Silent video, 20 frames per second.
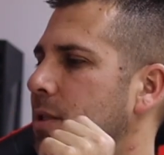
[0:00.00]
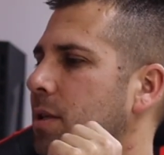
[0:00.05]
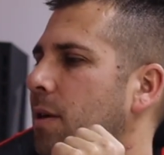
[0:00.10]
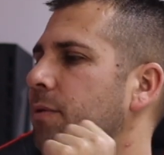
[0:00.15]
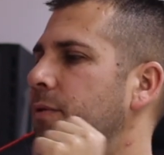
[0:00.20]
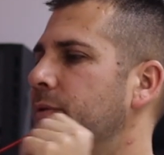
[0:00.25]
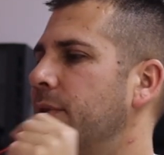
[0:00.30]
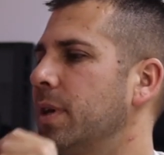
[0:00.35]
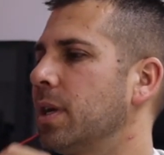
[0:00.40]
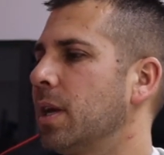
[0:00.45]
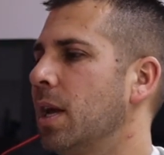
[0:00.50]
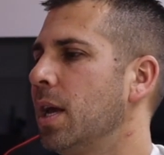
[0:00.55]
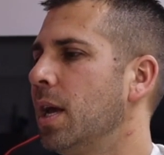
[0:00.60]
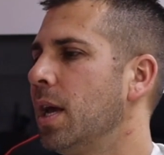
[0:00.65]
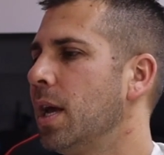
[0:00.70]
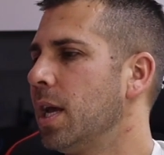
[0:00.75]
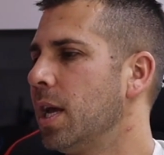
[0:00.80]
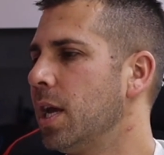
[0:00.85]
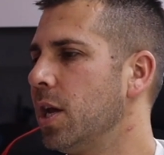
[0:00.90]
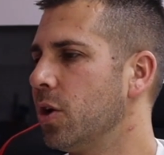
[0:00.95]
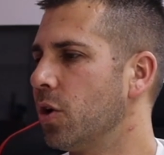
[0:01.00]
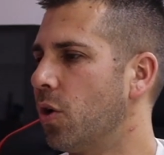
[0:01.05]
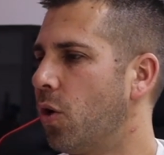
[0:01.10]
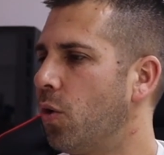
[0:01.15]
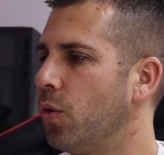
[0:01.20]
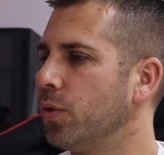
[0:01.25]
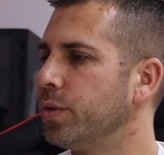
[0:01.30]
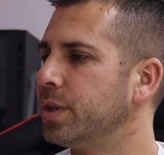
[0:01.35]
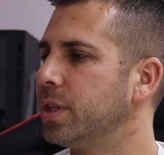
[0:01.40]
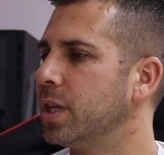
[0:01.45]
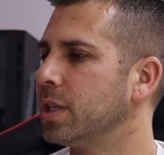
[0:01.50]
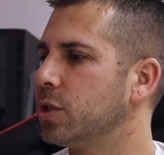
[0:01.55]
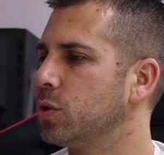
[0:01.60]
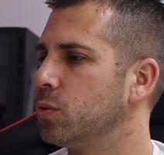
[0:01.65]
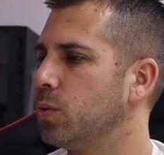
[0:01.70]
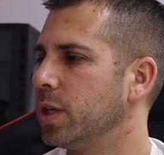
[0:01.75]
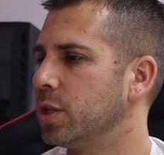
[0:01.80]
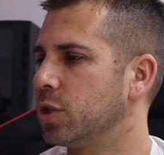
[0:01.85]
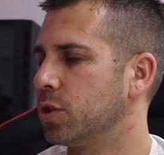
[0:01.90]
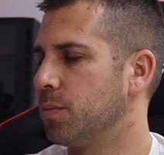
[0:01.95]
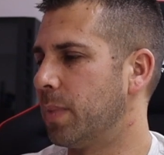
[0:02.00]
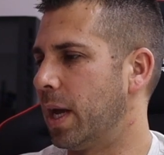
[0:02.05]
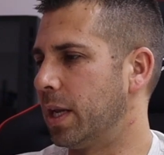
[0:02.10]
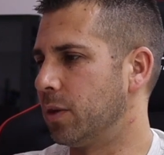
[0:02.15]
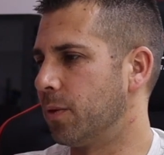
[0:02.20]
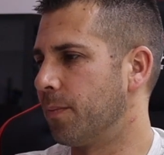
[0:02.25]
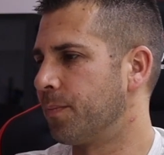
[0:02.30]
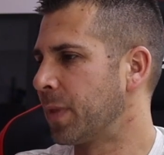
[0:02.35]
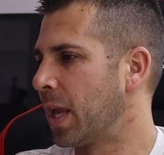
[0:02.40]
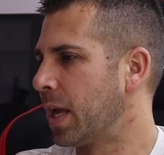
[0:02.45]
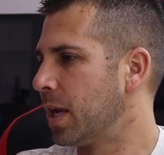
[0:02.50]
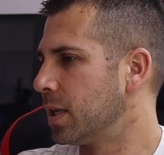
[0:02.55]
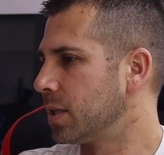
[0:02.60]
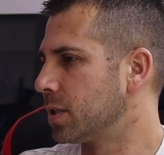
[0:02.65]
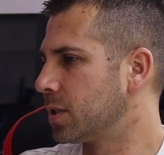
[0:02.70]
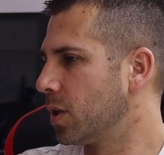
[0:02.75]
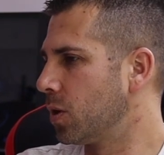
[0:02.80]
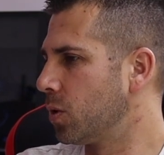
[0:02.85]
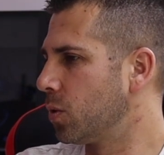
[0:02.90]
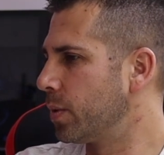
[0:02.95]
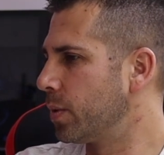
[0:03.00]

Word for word: something here on the switch menu. So